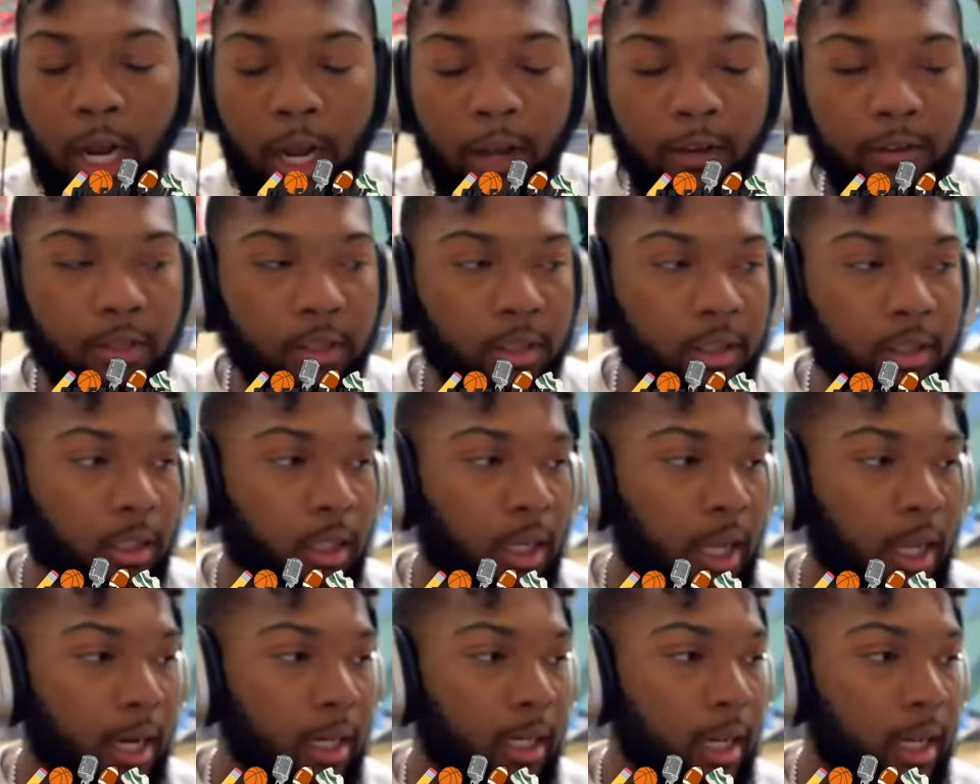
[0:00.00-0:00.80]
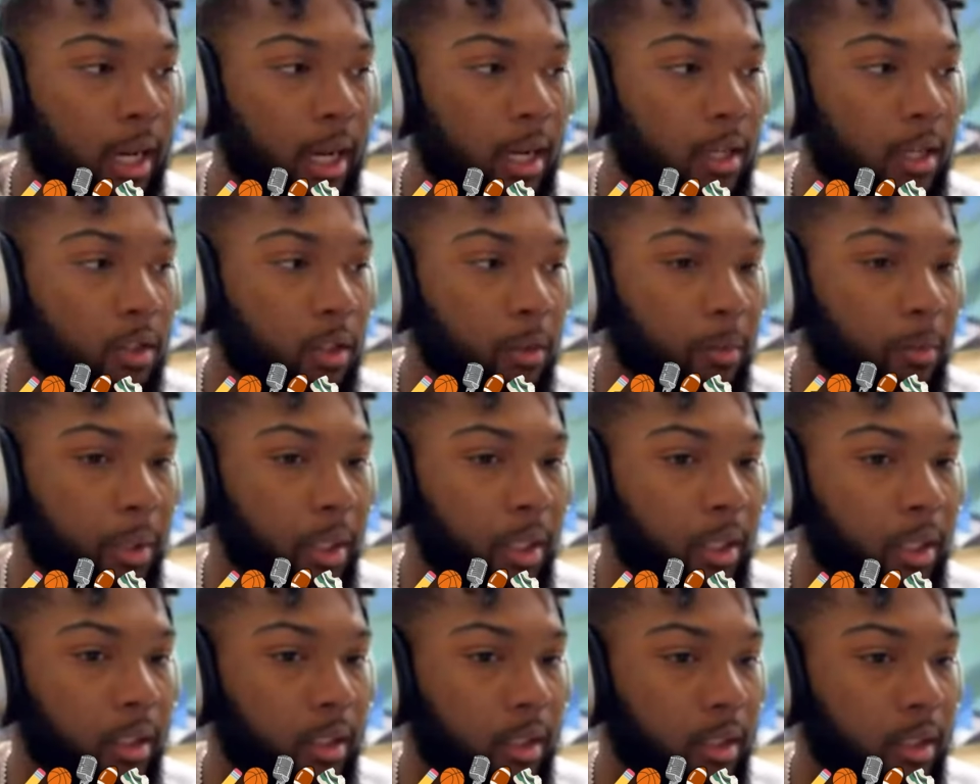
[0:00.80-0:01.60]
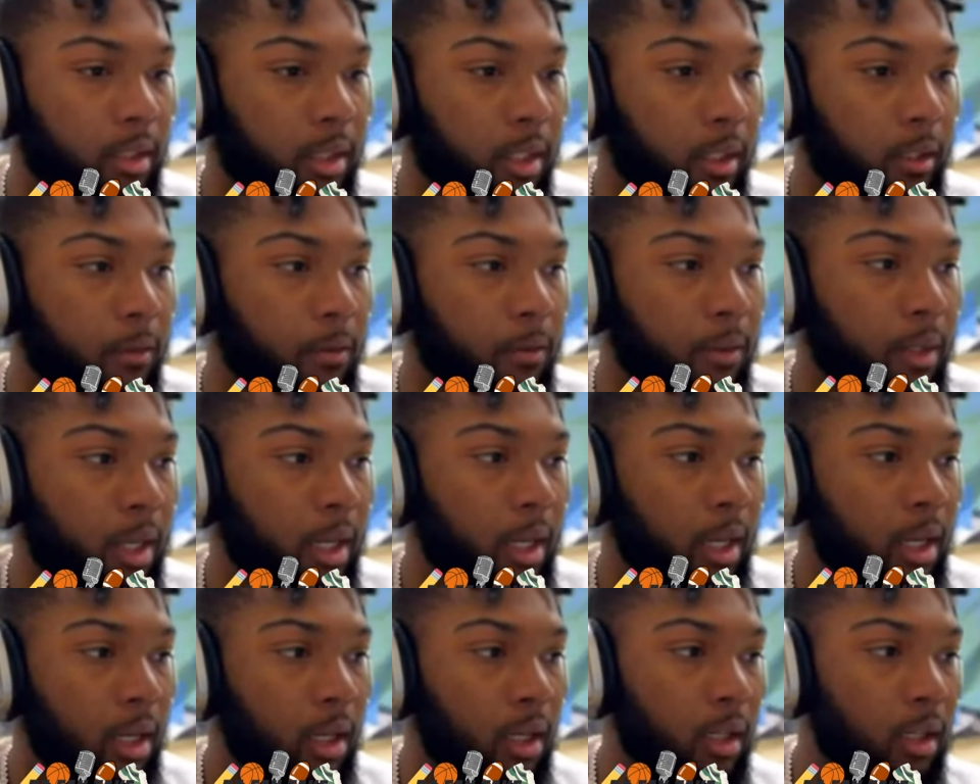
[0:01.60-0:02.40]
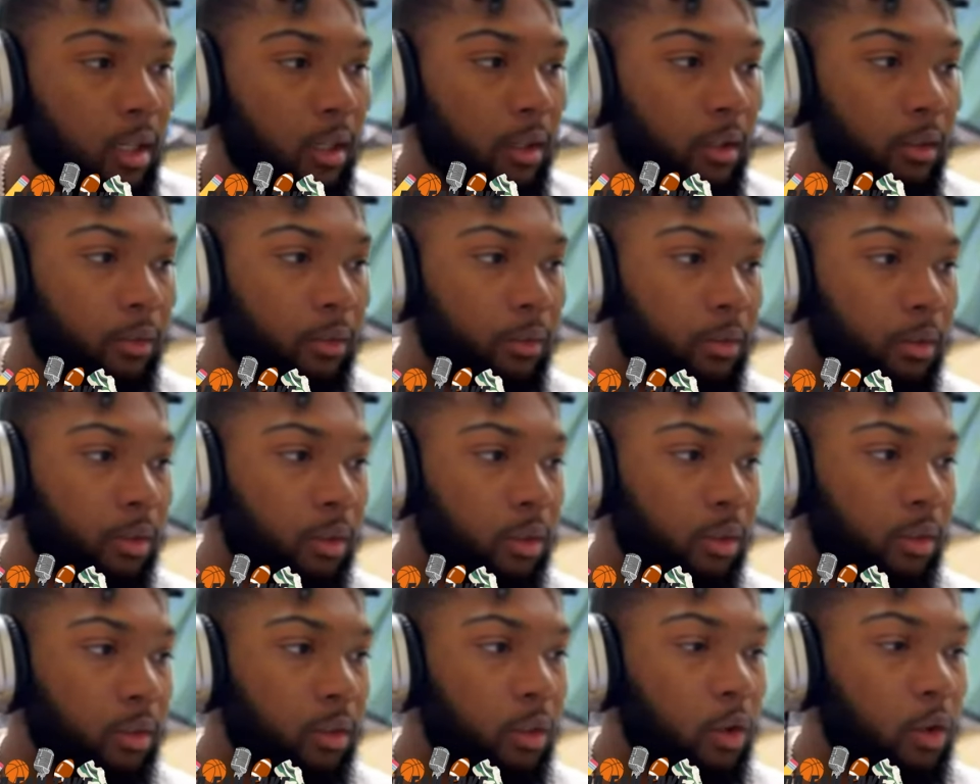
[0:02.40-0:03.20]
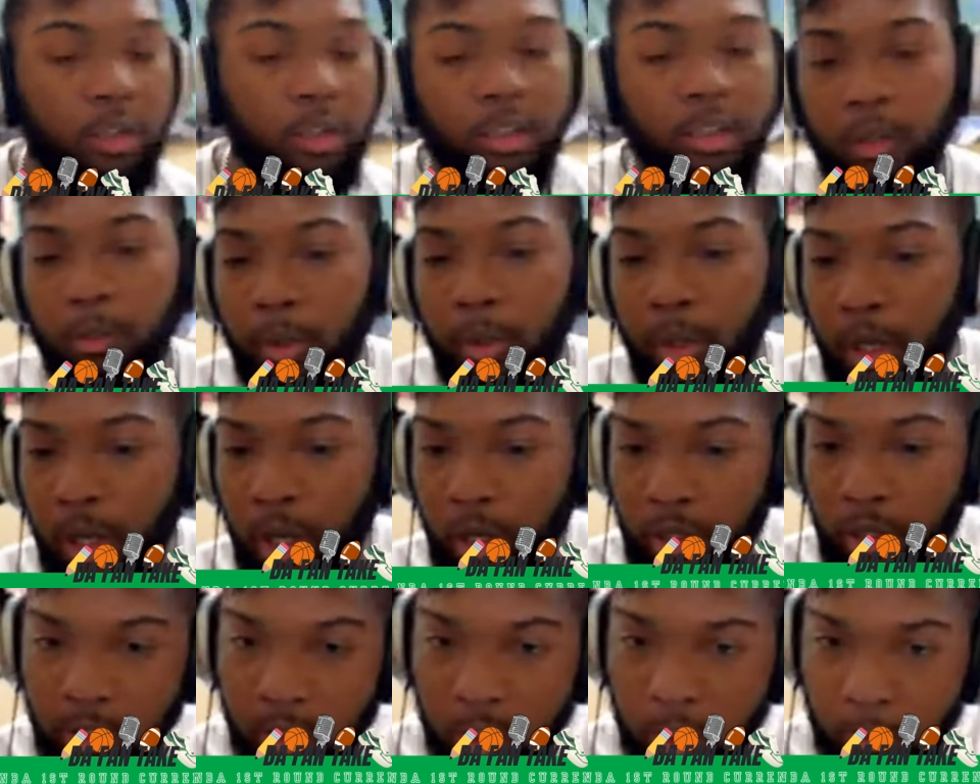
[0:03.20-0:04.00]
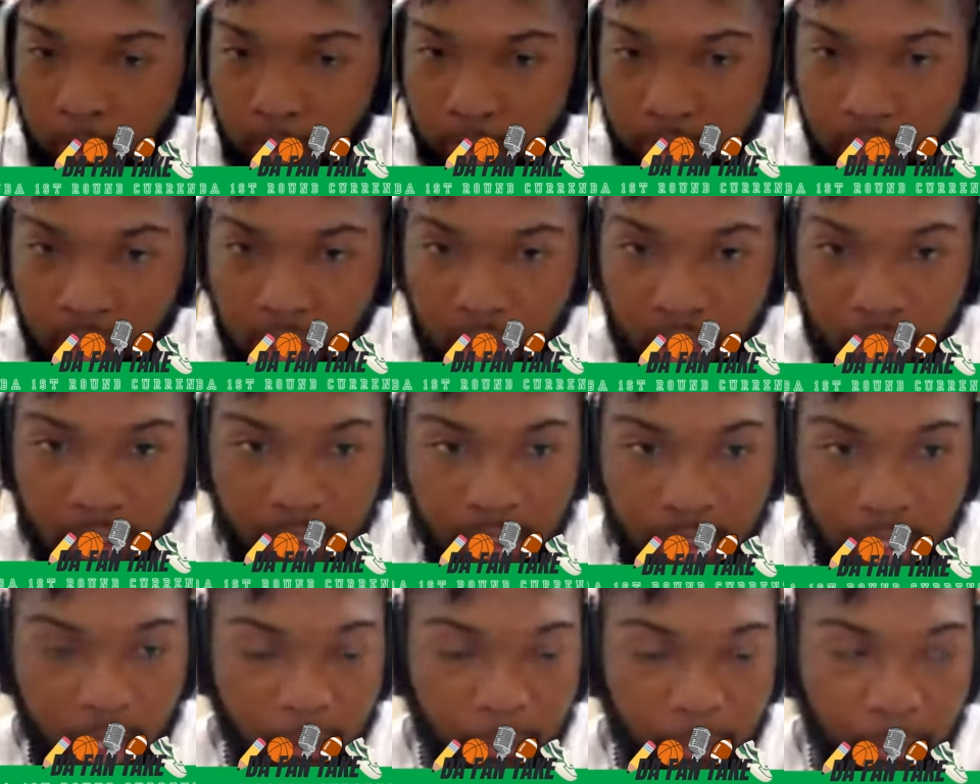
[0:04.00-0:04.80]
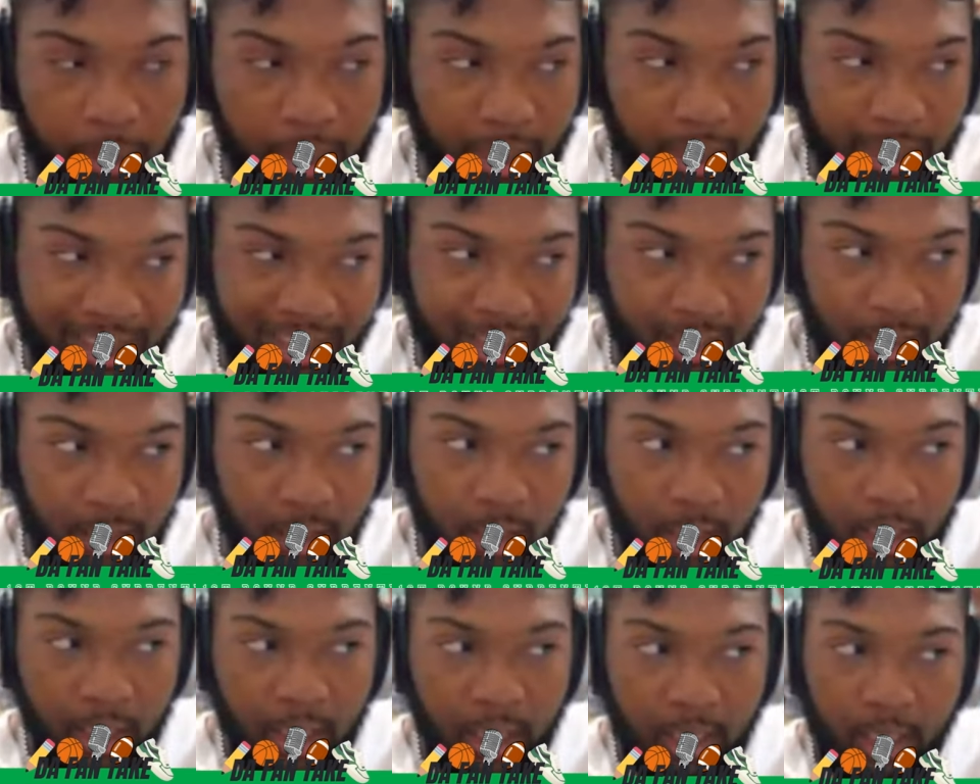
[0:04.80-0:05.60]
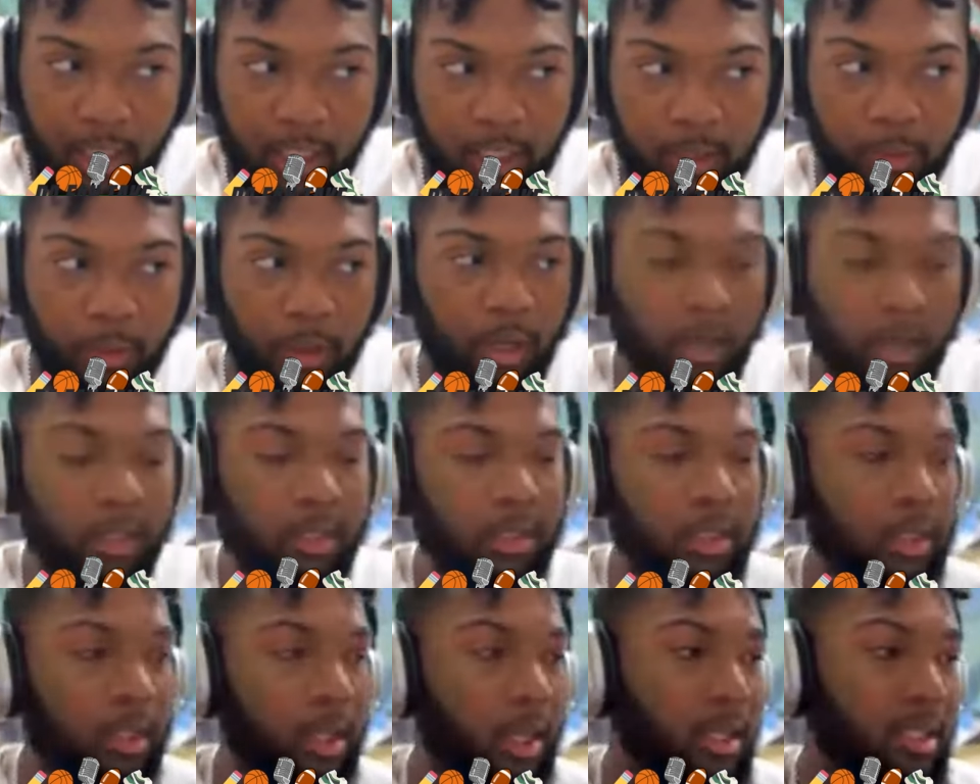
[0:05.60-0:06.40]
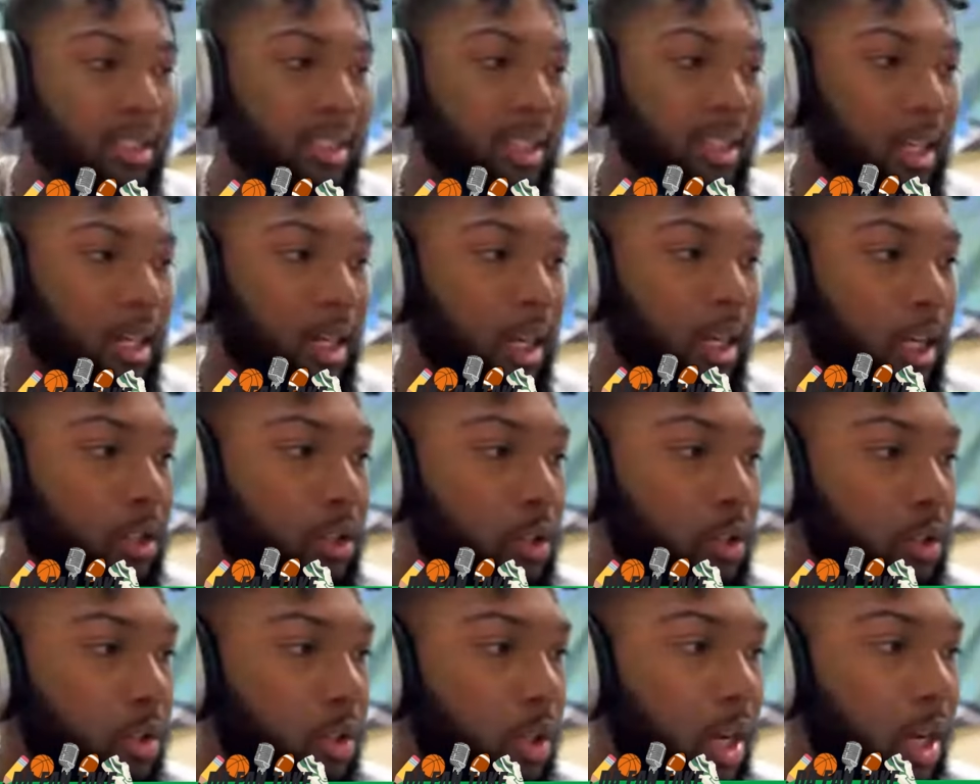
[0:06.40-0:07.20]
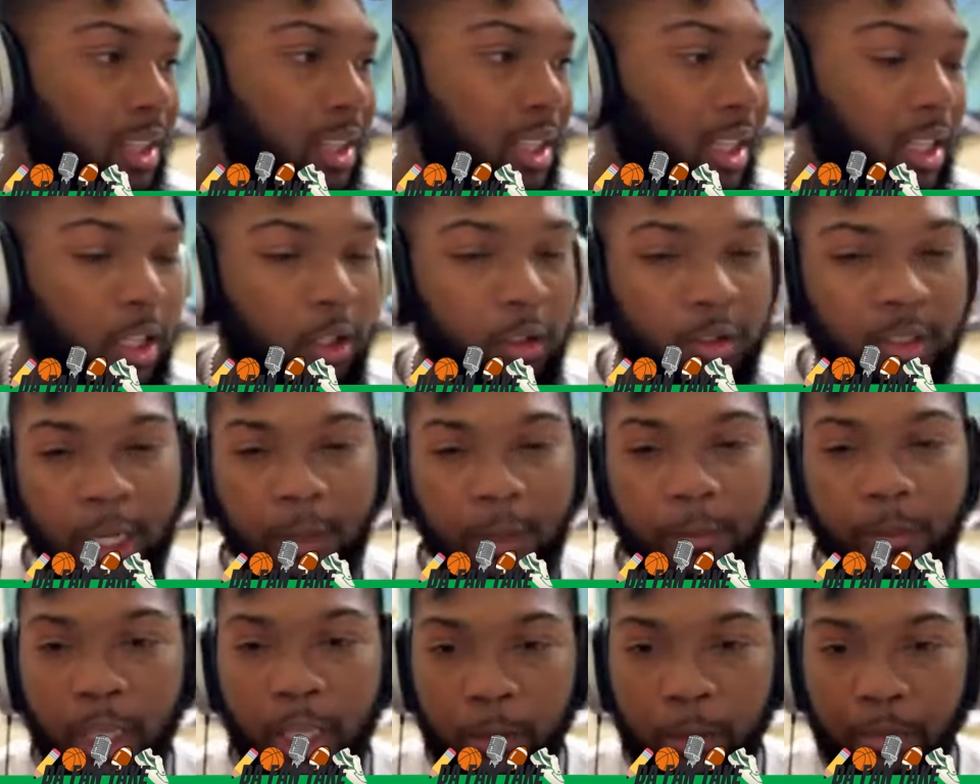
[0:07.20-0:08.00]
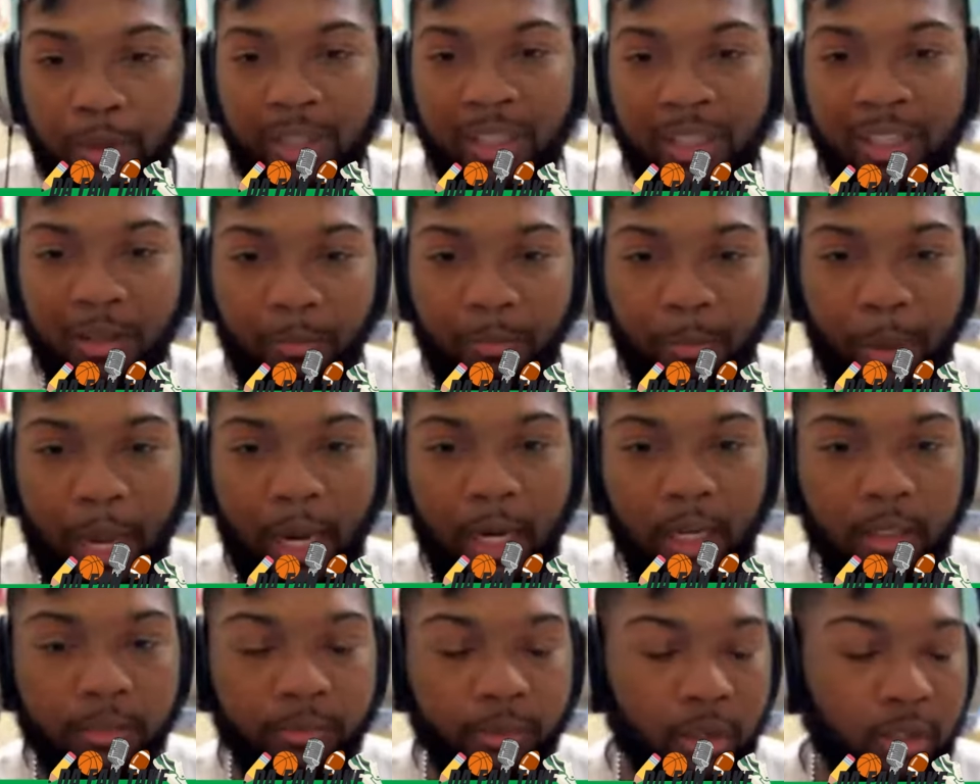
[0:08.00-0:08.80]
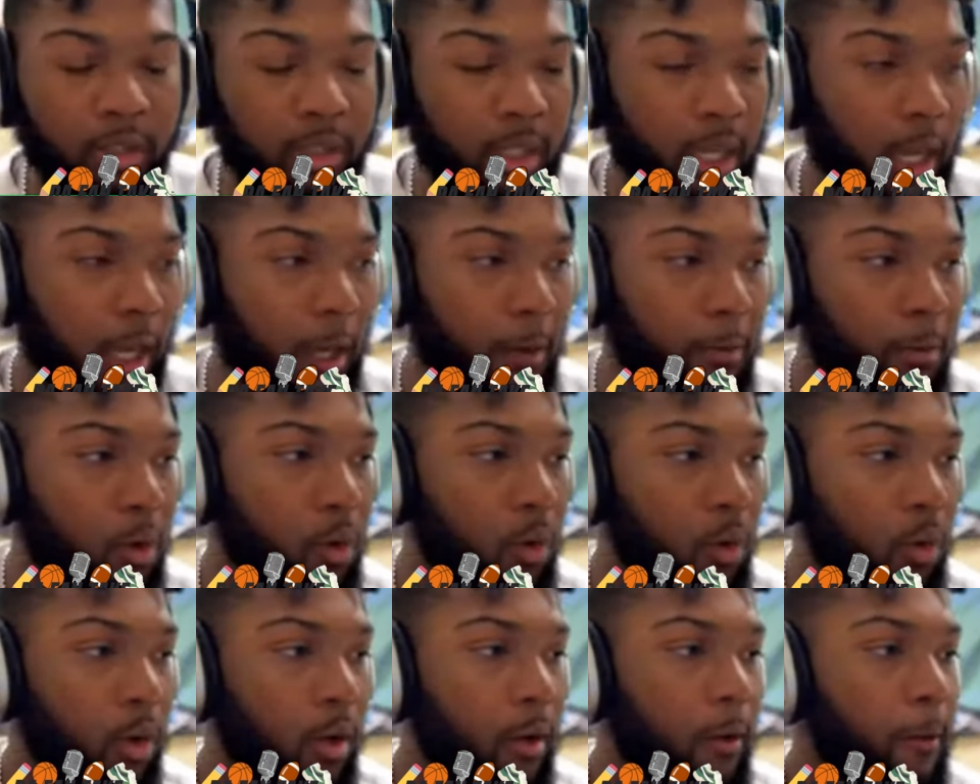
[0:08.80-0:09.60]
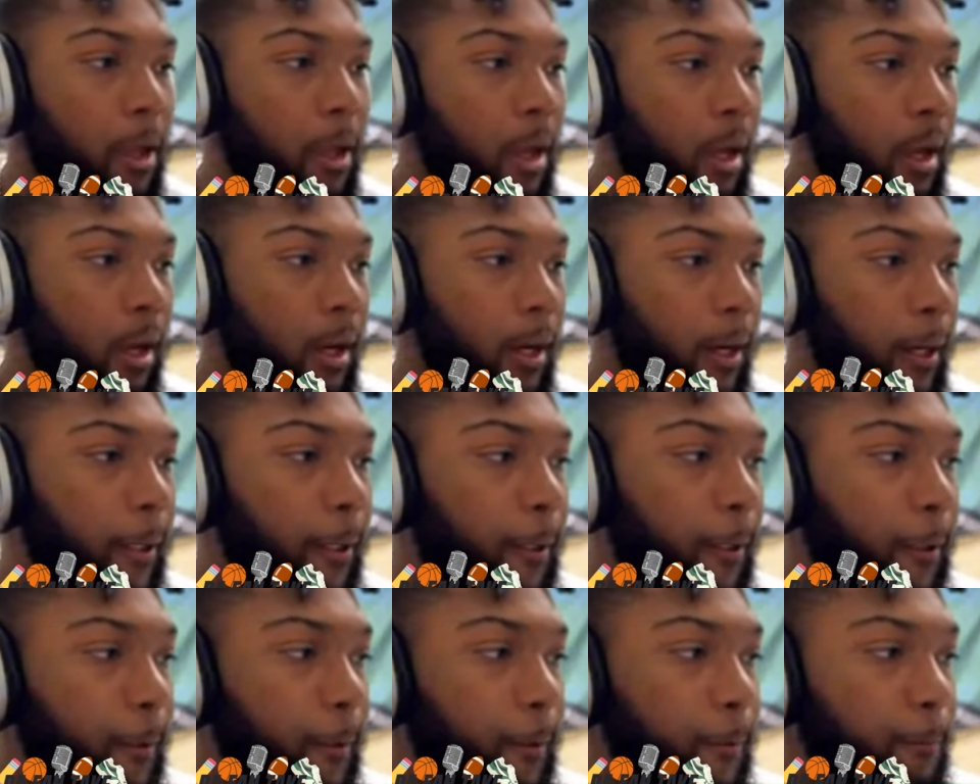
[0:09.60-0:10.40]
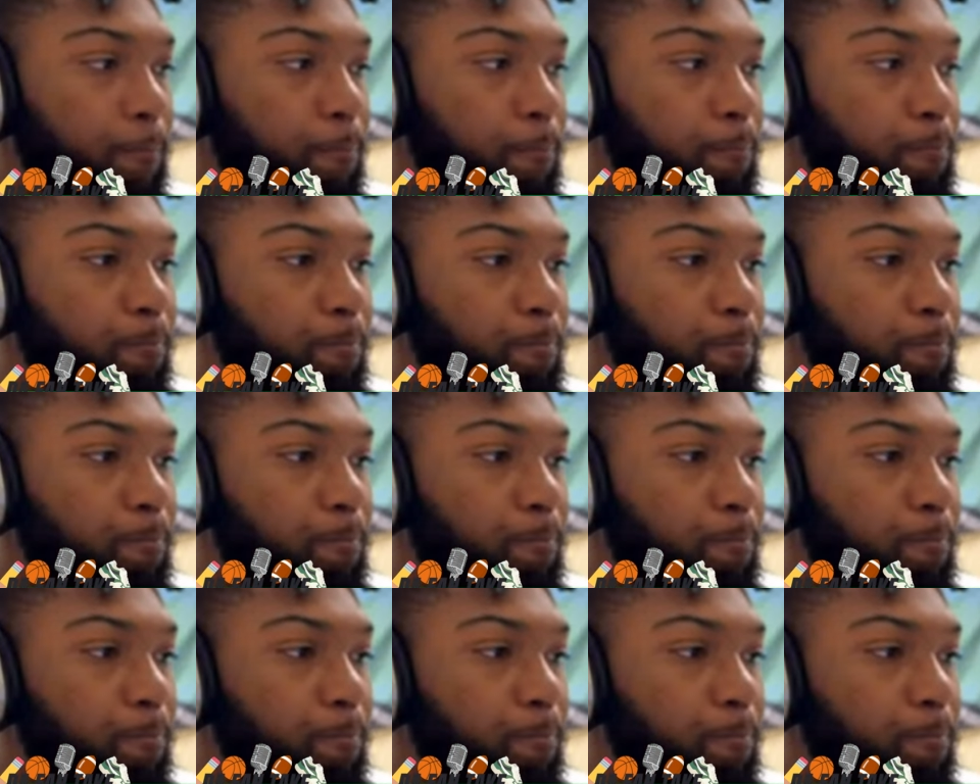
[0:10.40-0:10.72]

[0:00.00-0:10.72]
Obviously, a lot of guys on the Pelicans have uh, gone to the playoffs a couple times, had playing experience and things of that nature. So I think he was able to keep a good balance first game going. Um,